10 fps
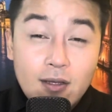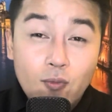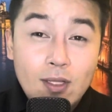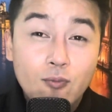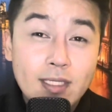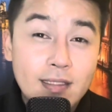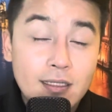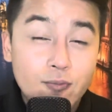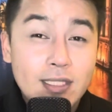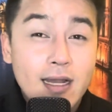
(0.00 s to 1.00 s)
When we
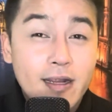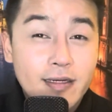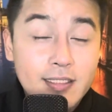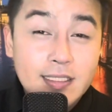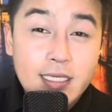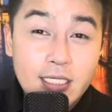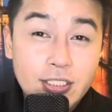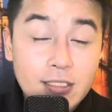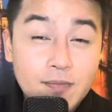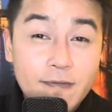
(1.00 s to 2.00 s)
dealt with the IRS agent